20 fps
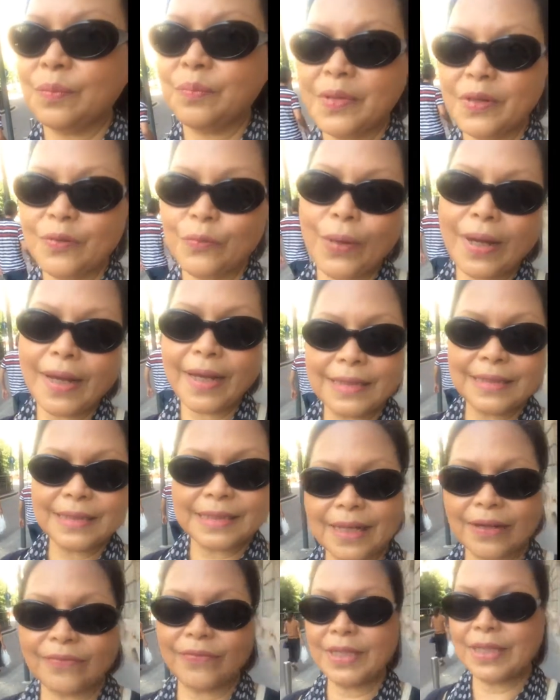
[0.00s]
why is
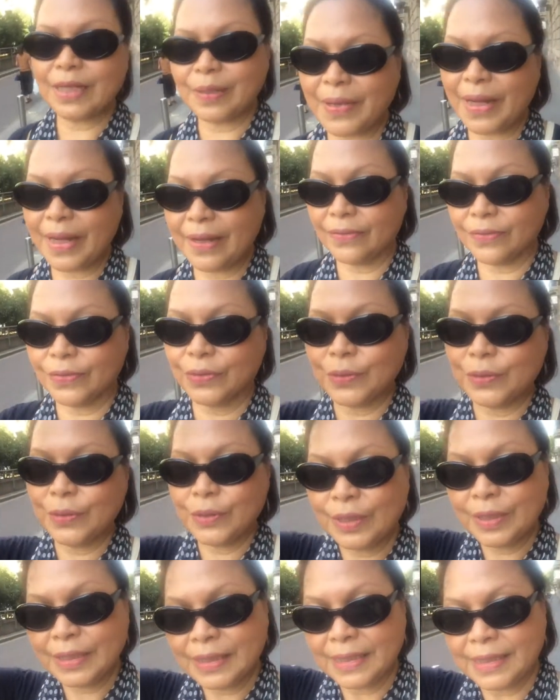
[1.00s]
it every time I have to
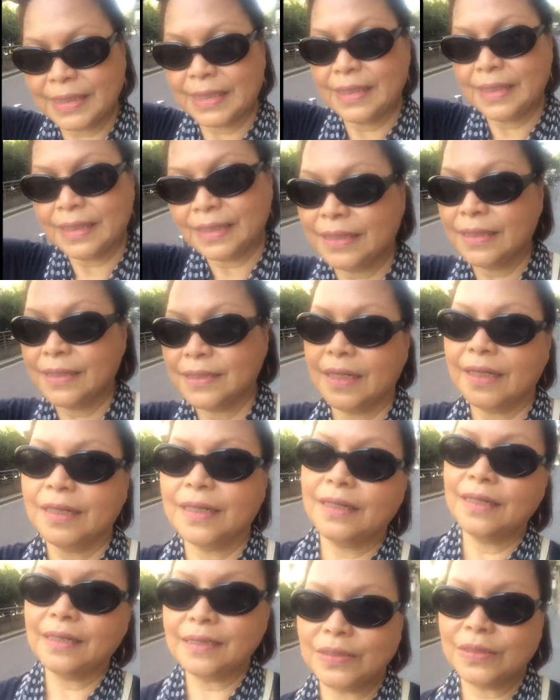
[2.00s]

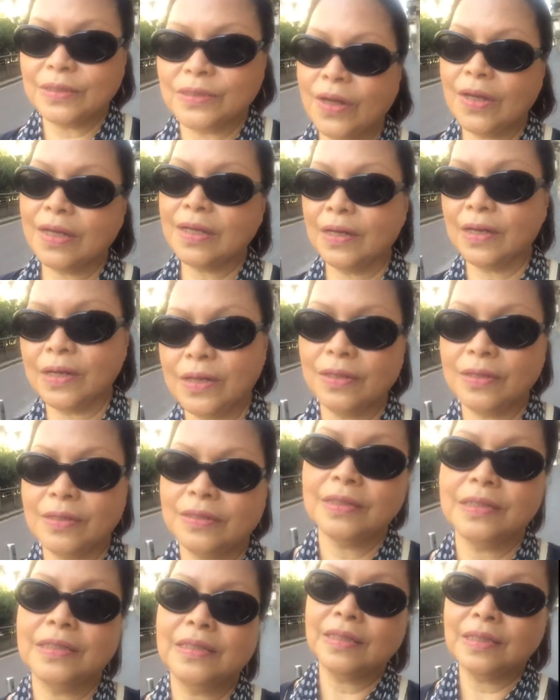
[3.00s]
talk
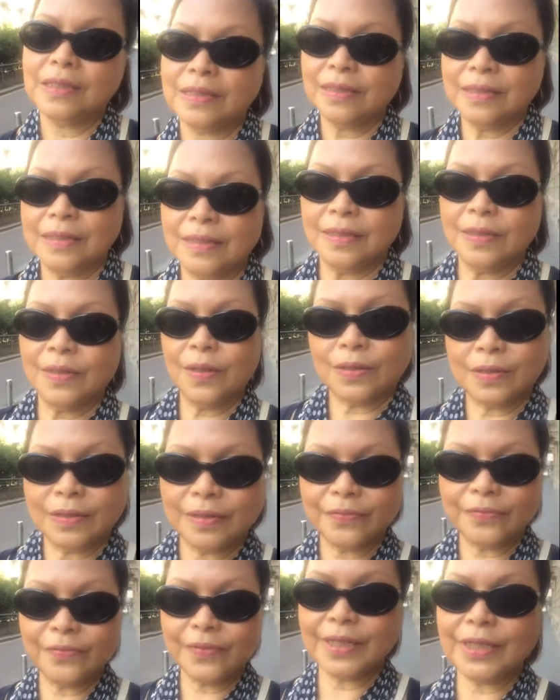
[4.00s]

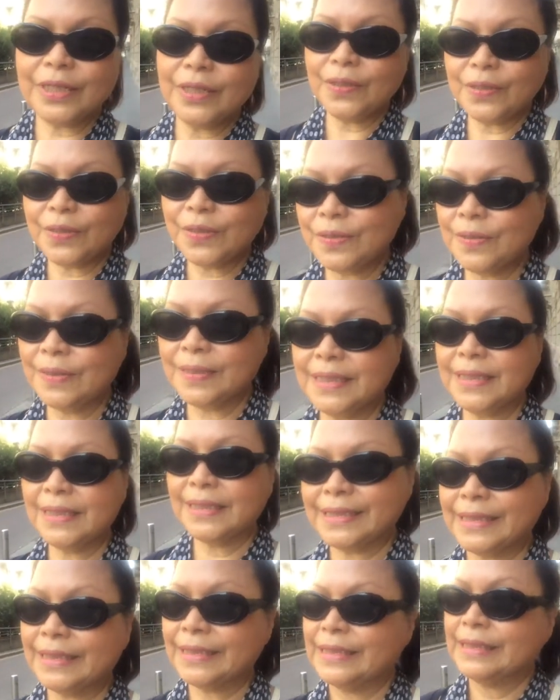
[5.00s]
on the video,
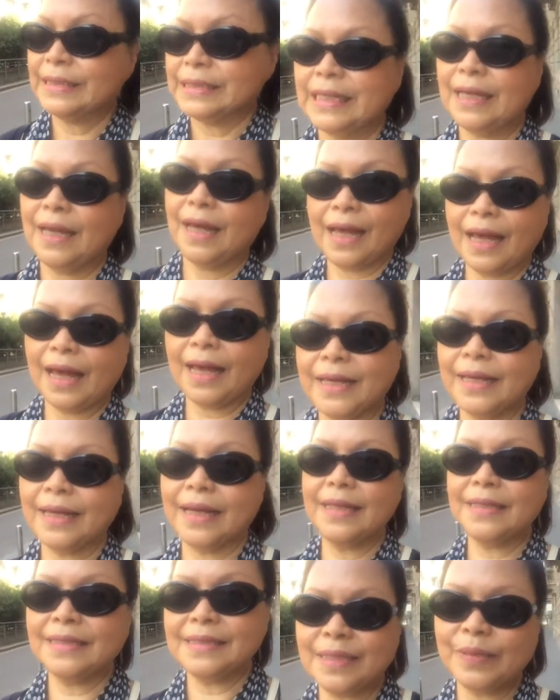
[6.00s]
I
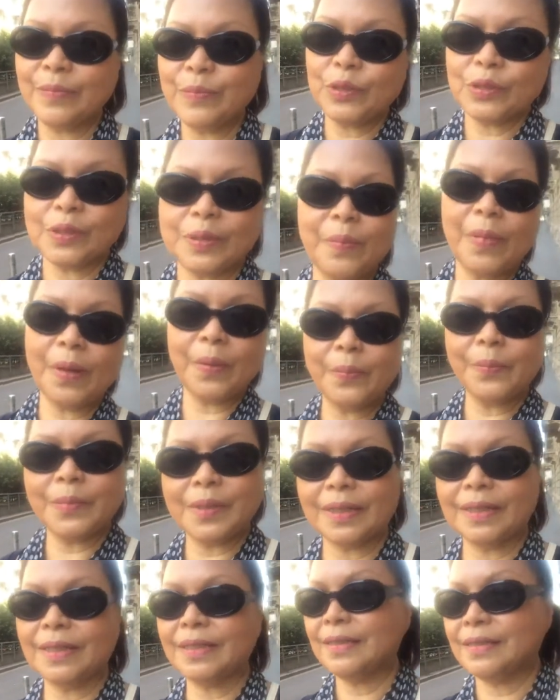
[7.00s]
can't seem to
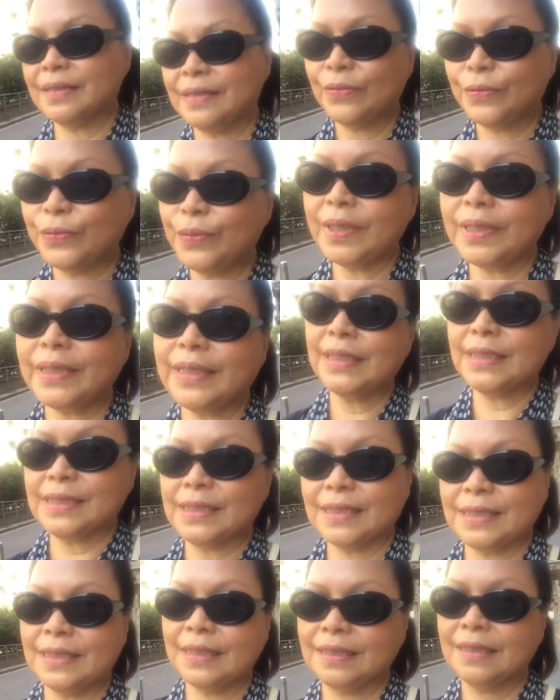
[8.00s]
remember
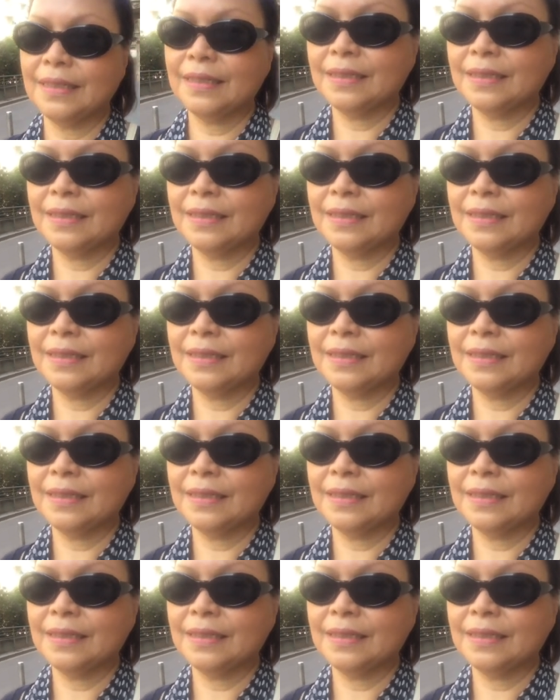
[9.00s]
words?